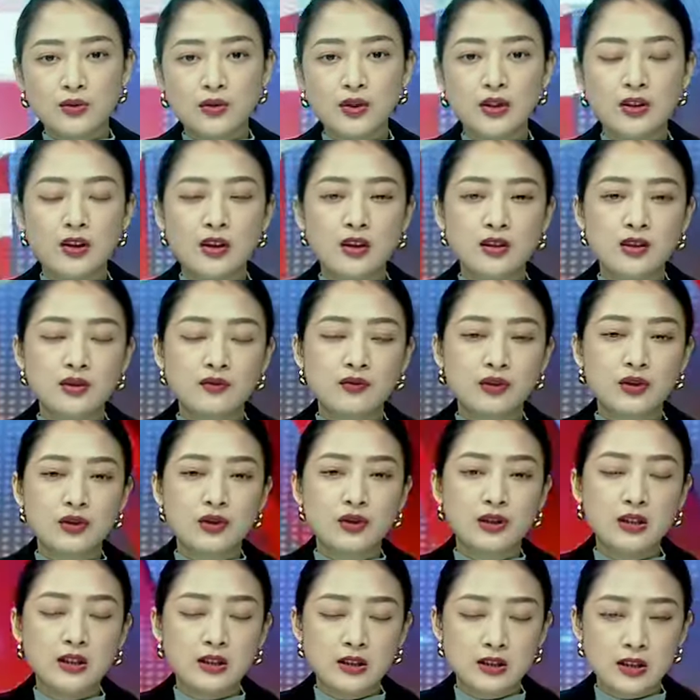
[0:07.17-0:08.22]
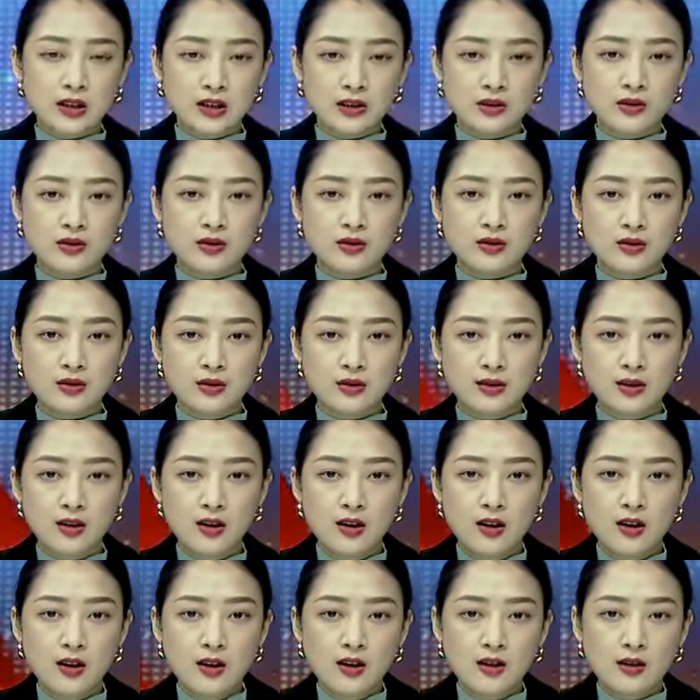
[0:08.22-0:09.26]
using artificial intelligence.
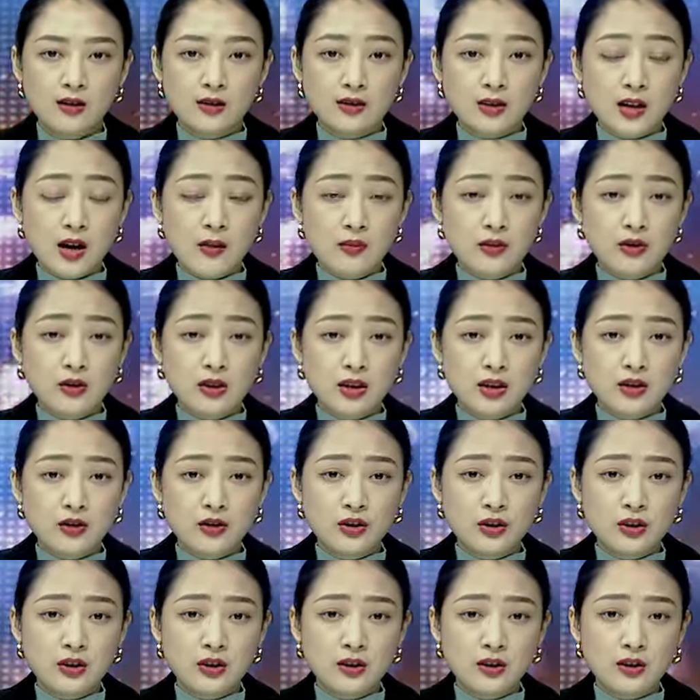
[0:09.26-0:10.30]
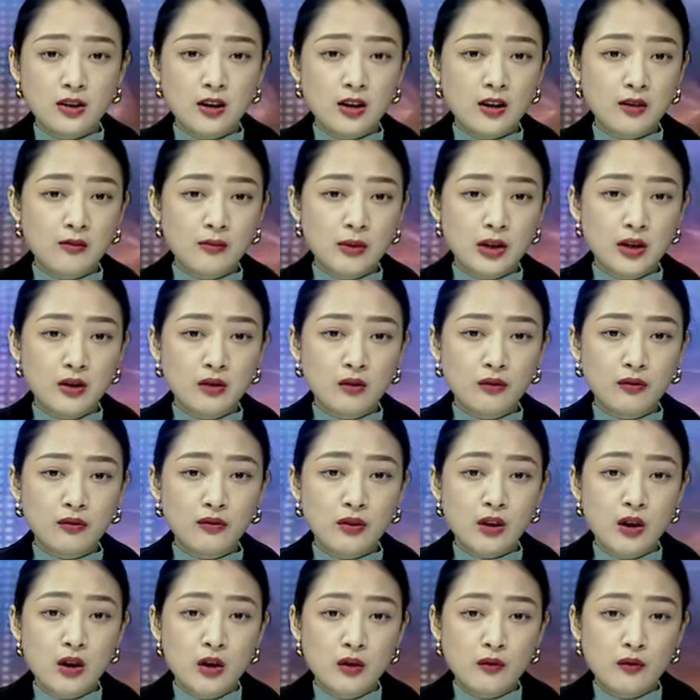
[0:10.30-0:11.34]
A Cyberthug cheated a young man of